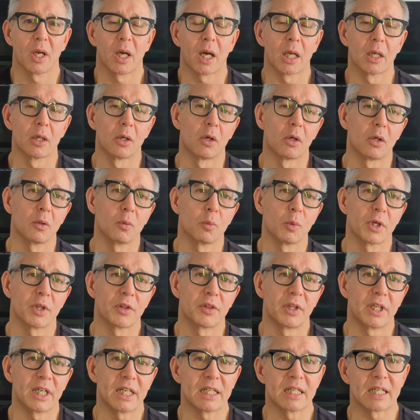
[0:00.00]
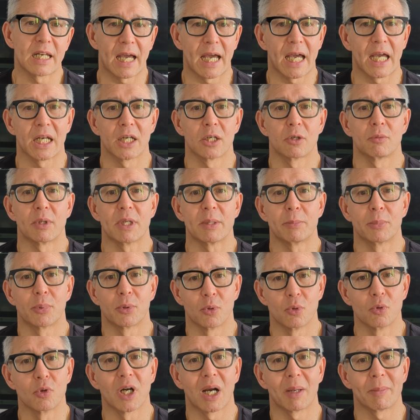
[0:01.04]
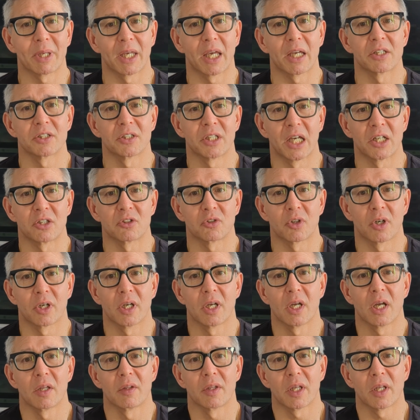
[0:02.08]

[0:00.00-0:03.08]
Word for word: along with the NAND reprogramming, etc.,